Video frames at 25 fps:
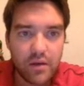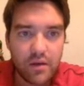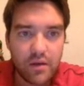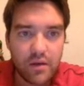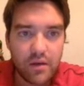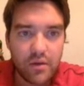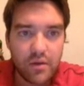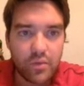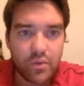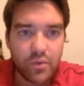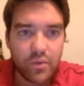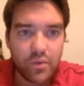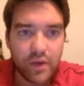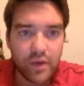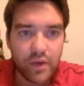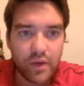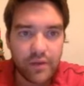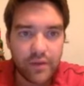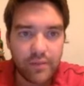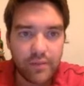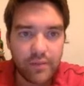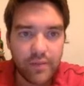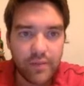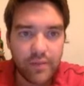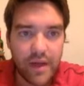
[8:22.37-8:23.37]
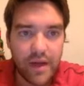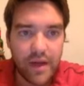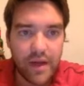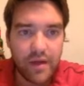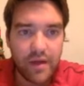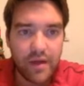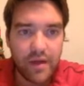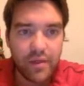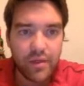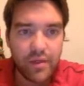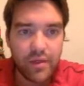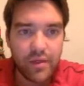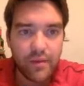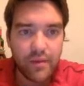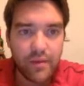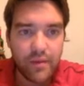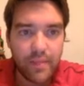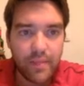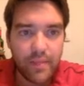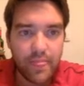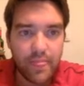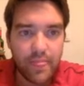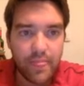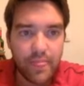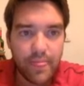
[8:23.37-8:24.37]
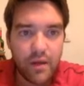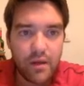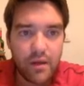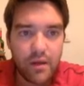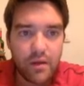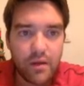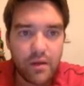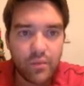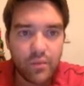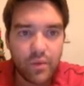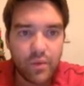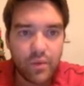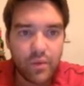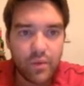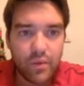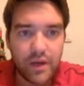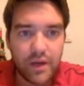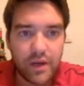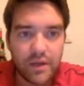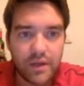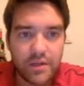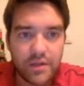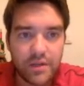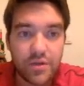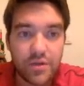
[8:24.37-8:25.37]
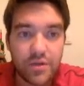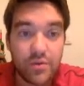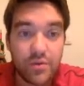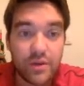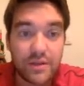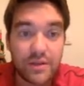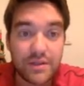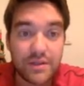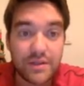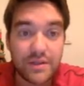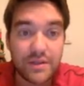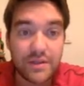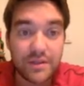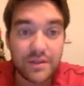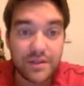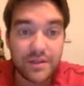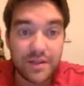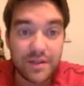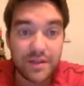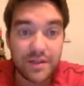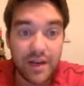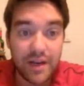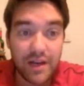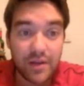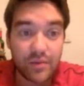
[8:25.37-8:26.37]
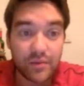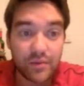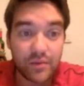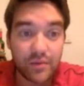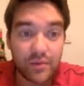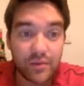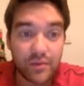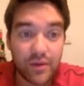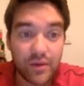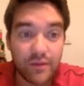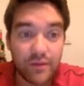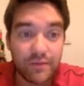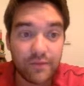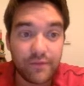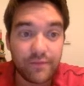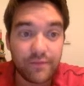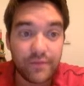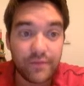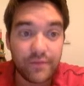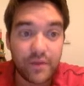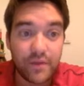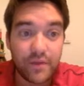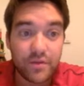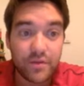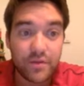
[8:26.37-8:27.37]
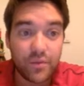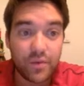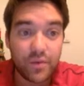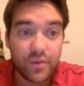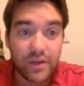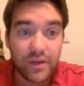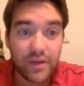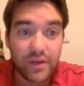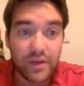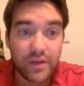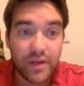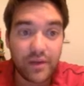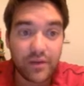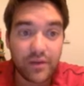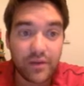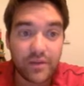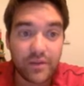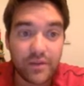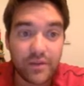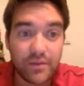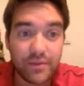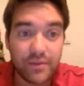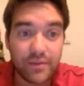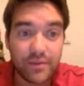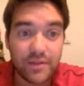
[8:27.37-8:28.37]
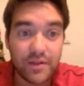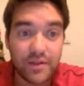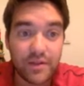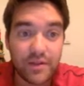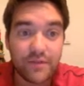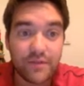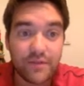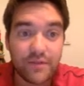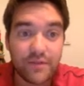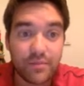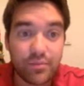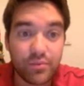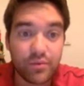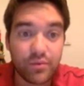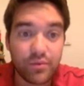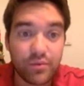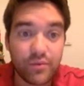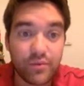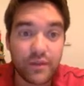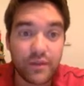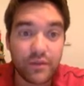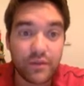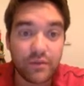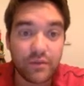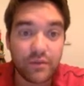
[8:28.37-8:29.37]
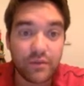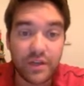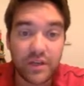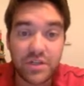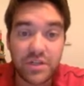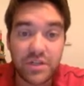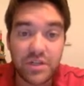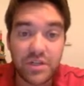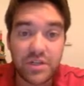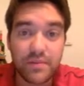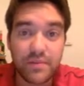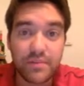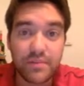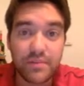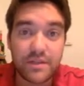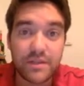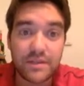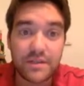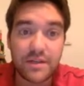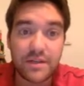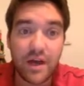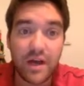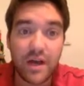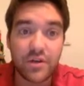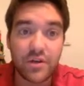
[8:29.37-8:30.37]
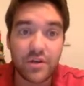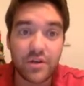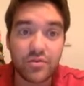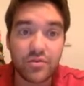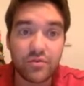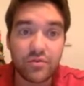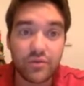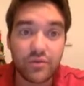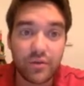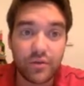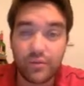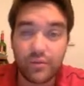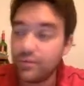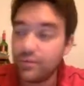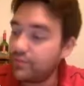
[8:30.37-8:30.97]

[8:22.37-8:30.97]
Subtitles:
You work out the math. 192 does not equal 12. So one counterexample is enough to prove that the relationship is not true.